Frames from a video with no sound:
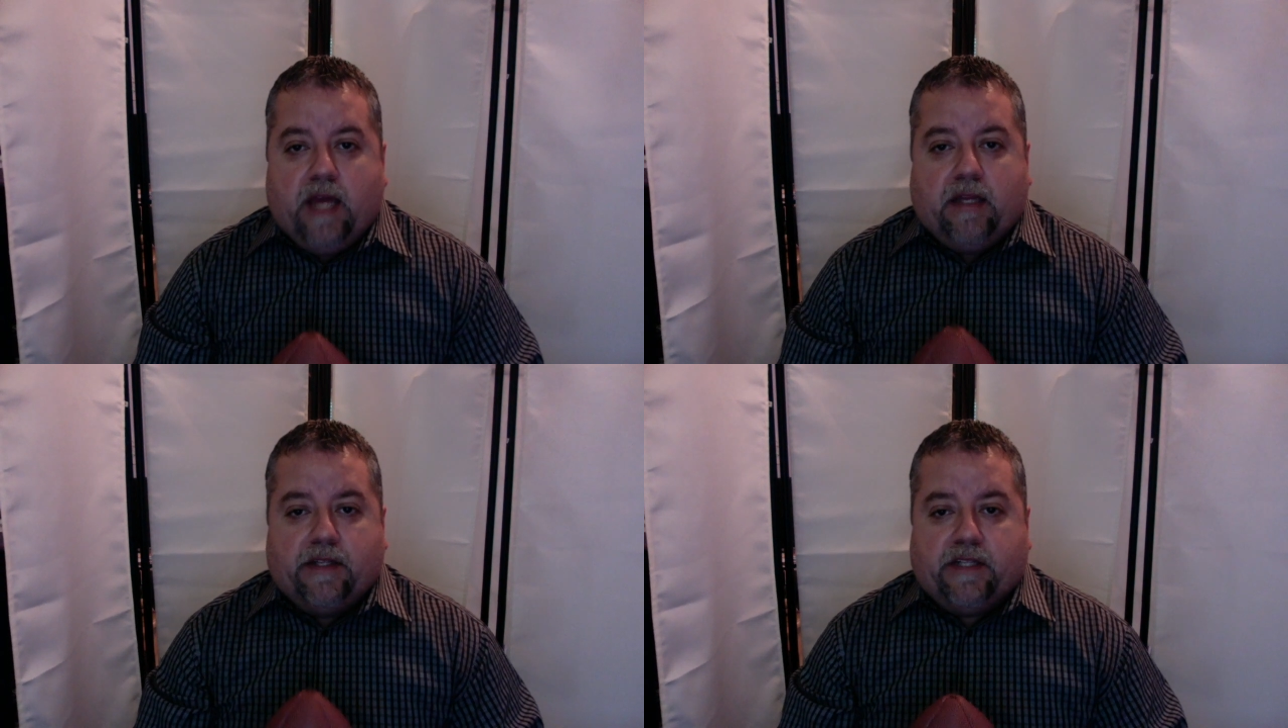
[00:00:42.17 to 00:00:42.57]

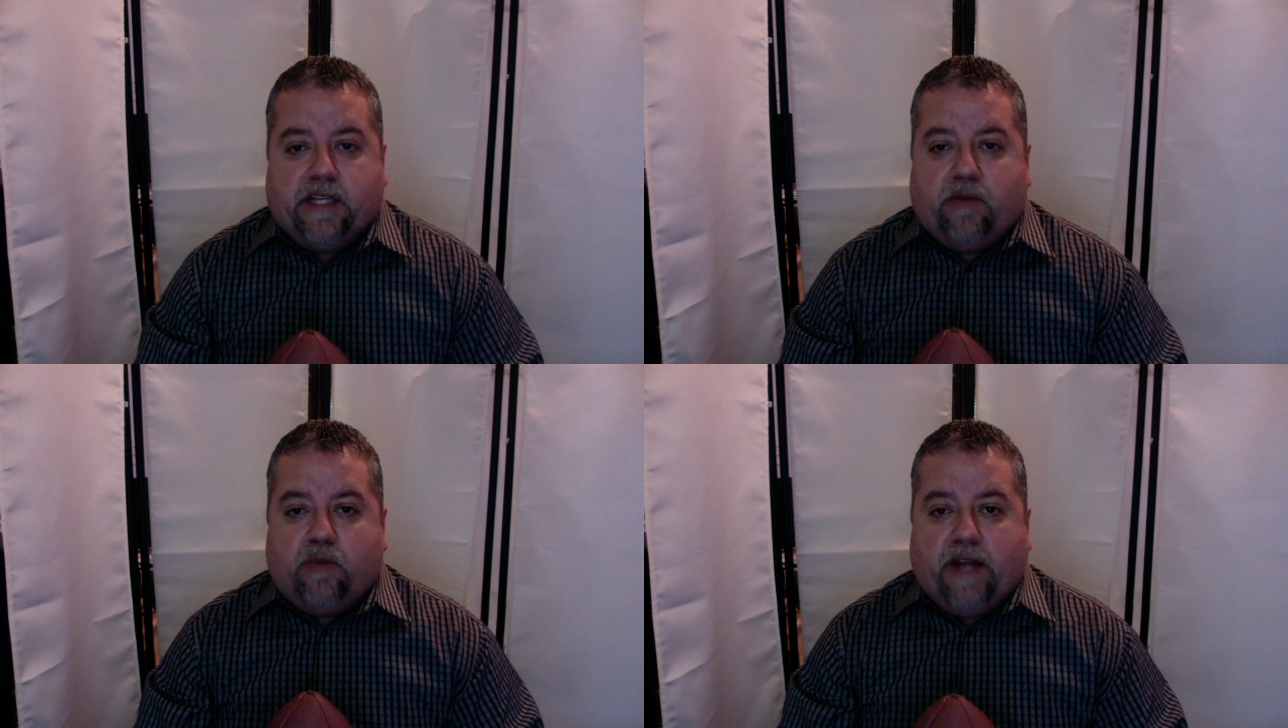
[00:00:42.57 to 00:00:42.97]
Let's
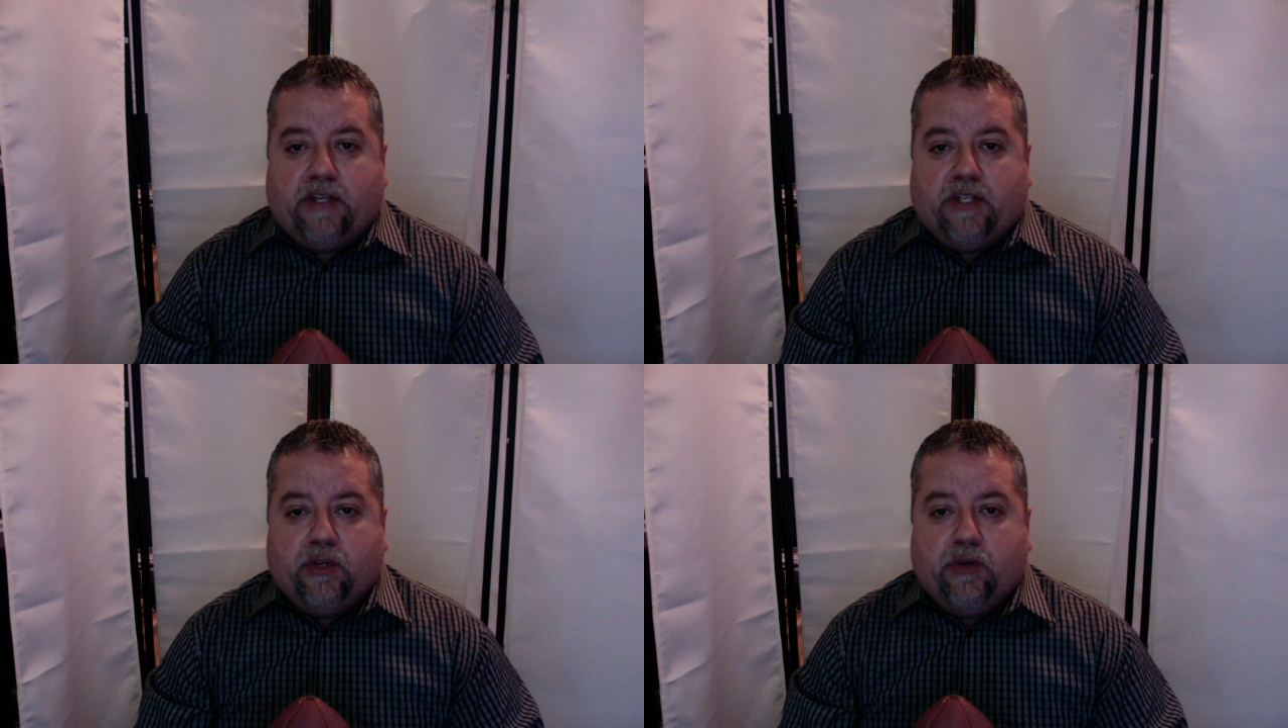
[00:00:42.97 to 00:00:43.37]
get
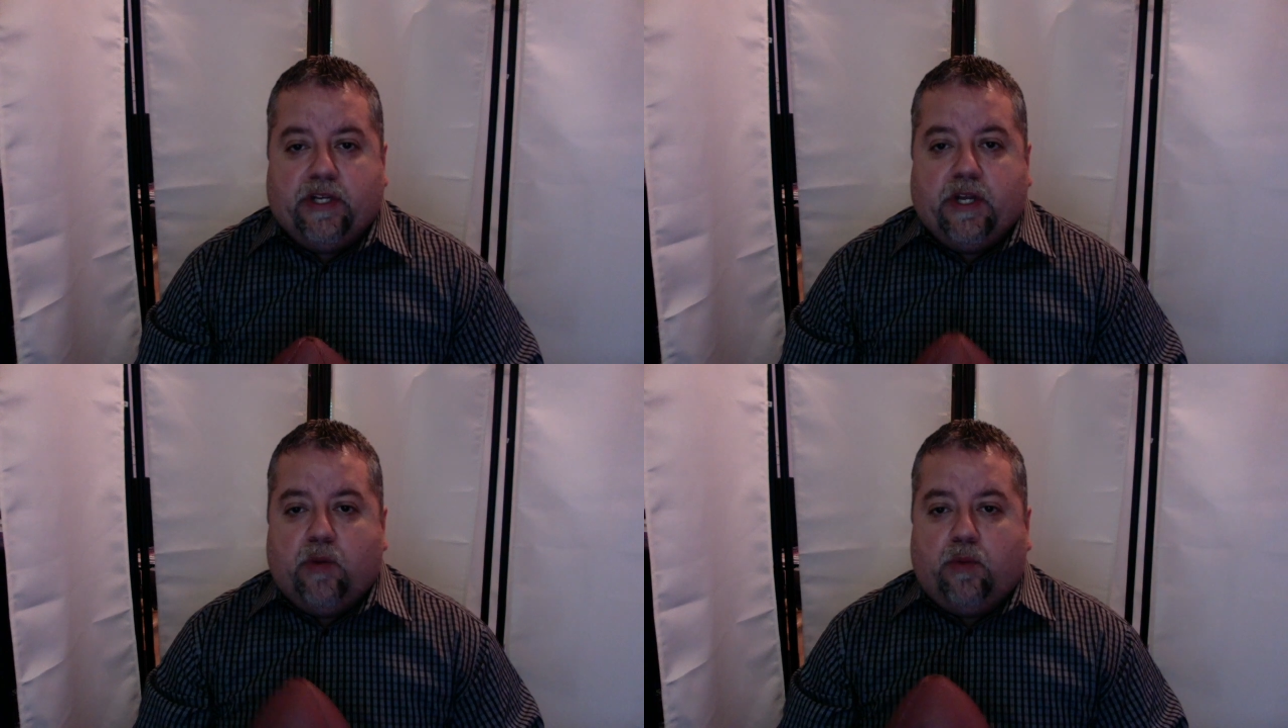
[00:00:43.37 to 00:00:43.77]
right to
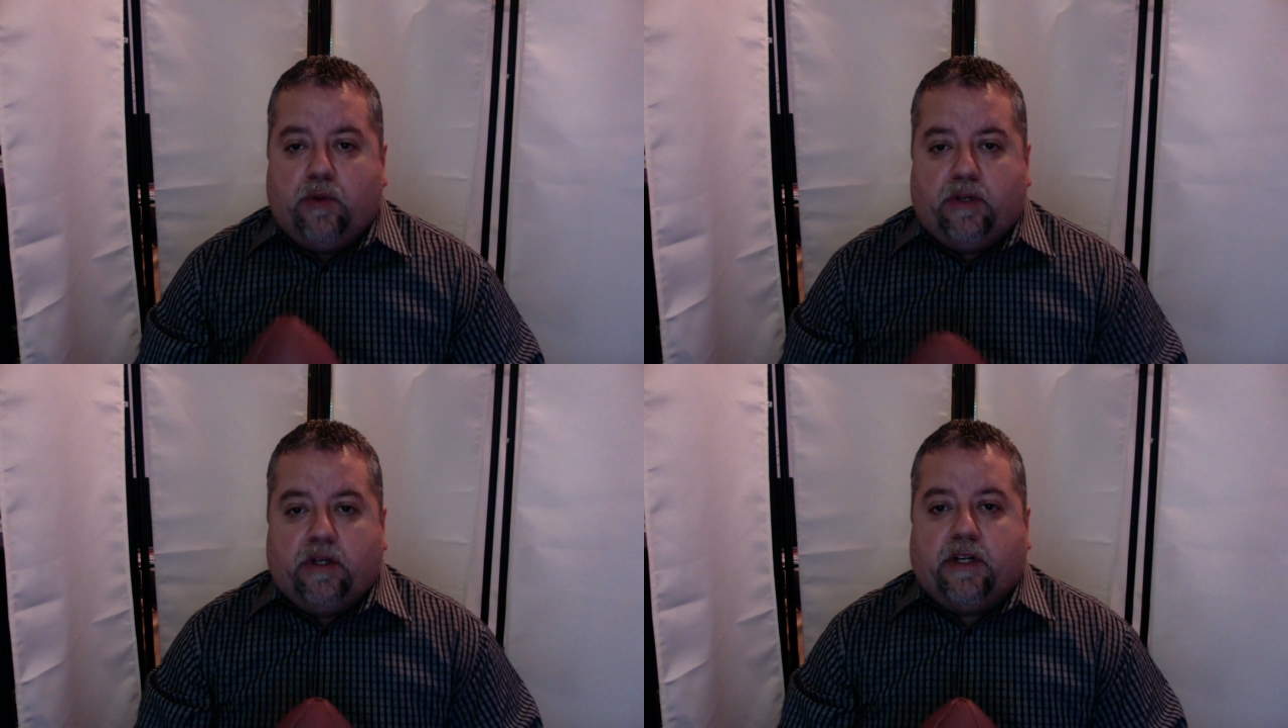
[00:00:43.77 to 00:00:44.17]
it.
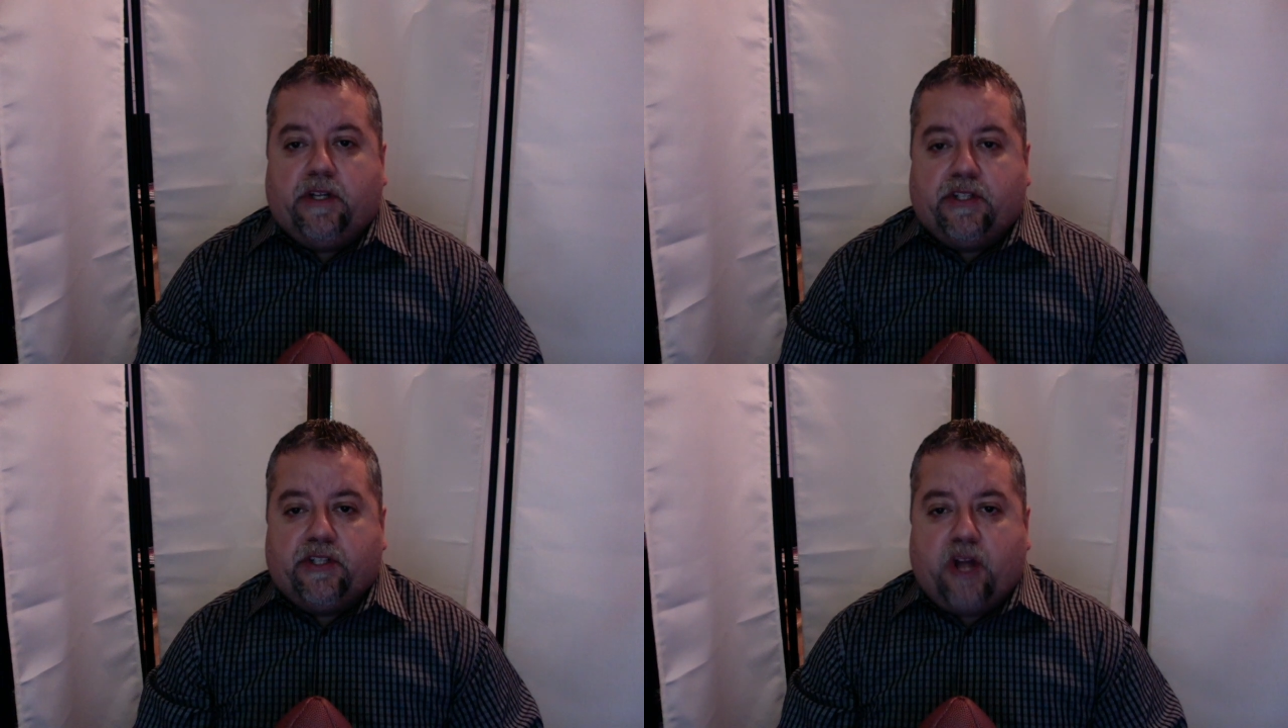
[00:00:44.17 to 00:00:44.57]
We're
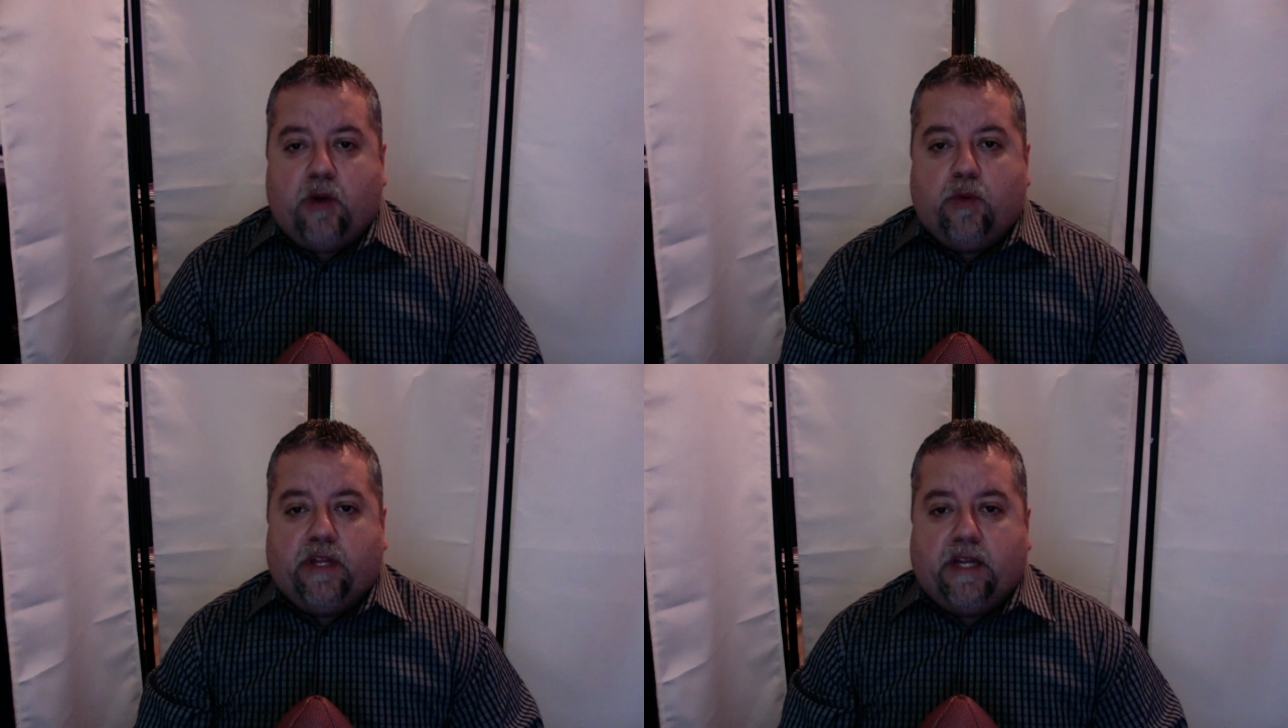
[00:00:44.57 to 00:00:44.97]
going to
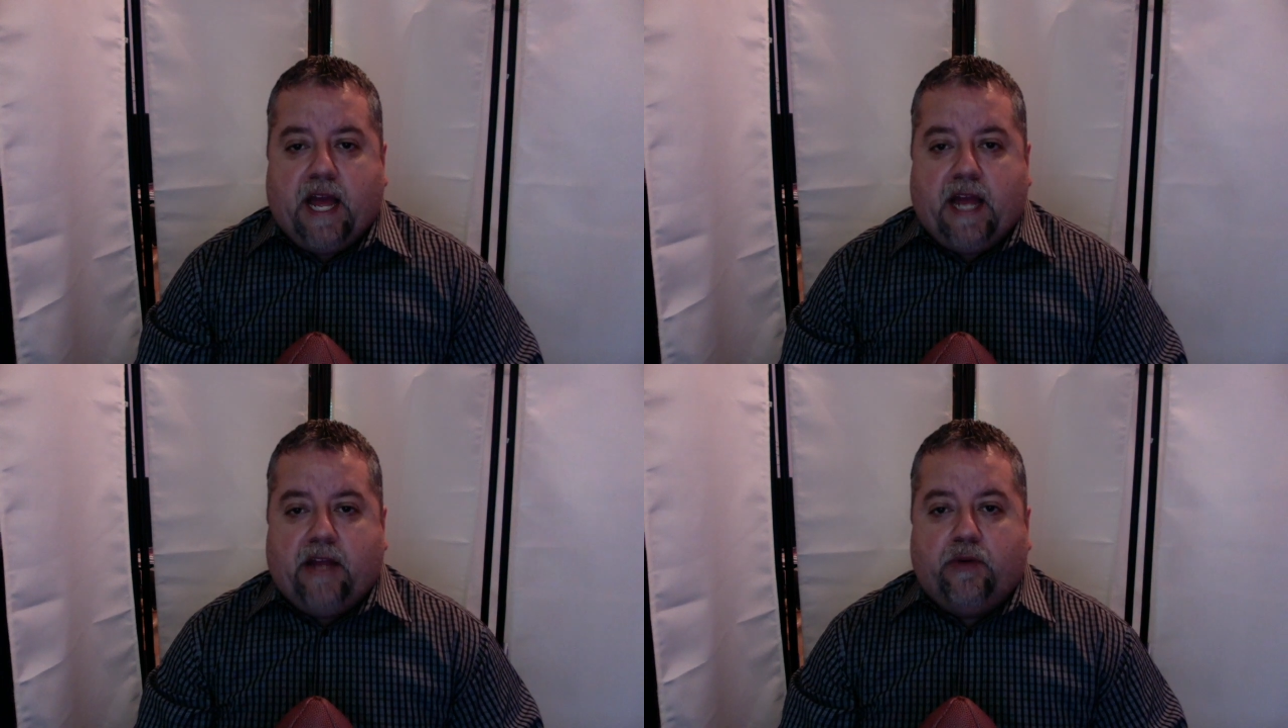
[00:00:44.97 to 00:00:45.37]
start with a
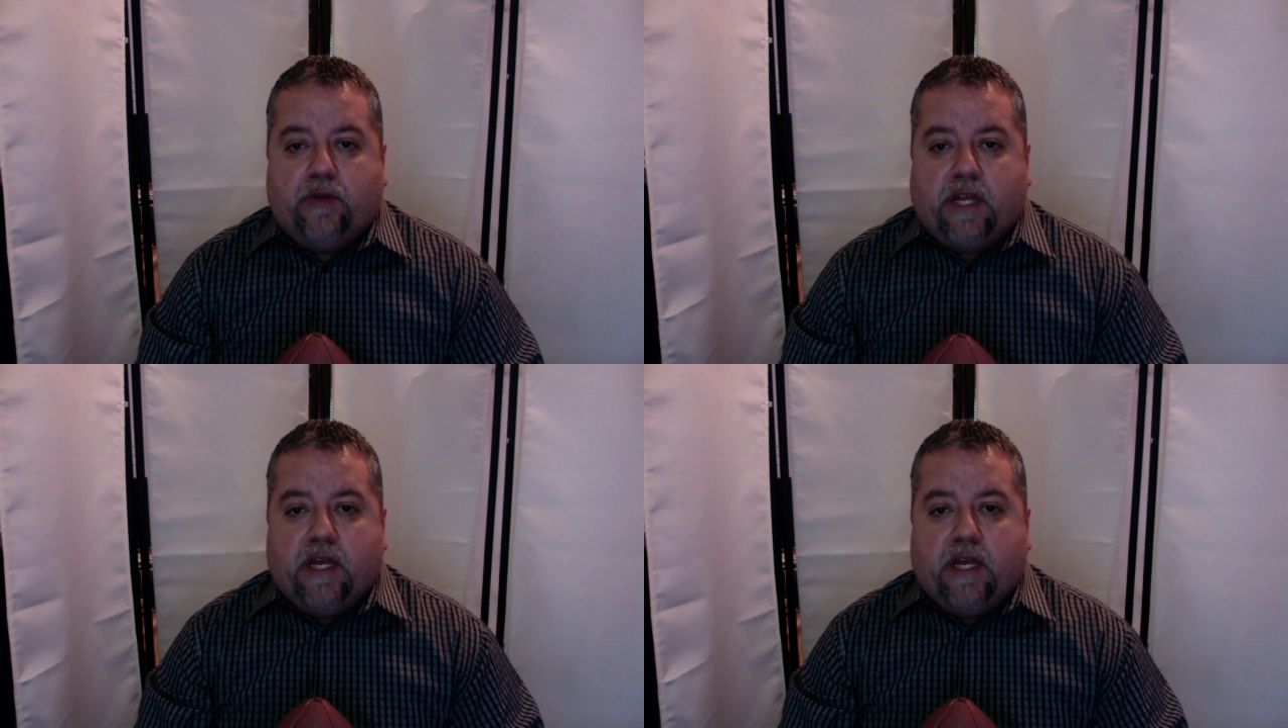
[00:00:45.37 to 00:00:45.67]
guy who's